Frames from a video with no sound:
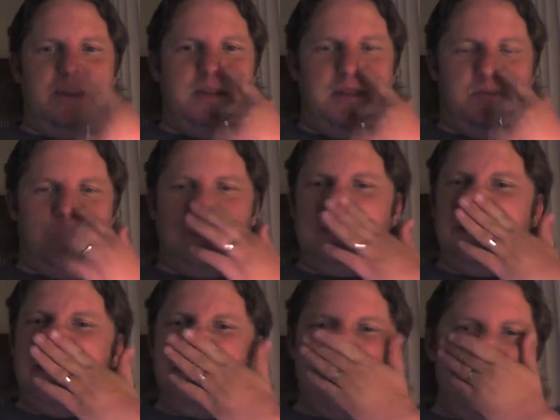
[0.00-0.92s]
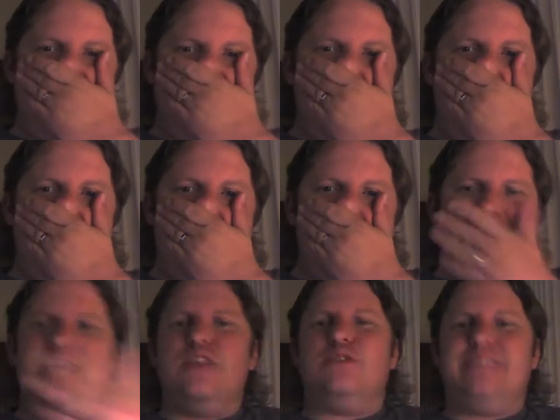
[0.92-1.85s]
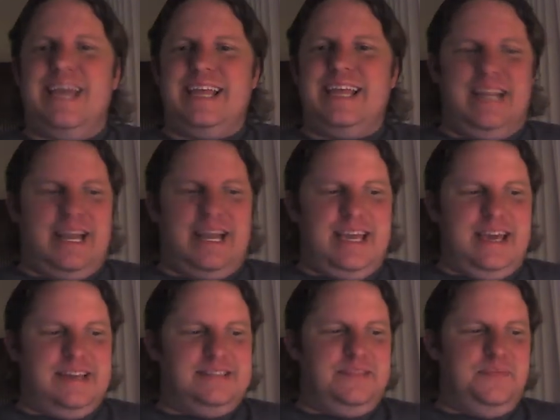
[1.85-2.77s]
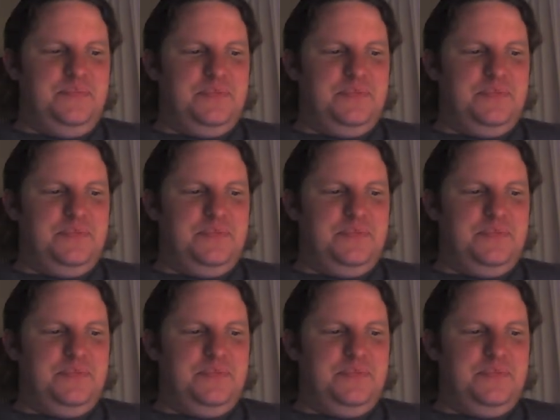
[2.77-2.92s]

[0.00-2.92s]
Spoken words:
it was entertaining, I guess.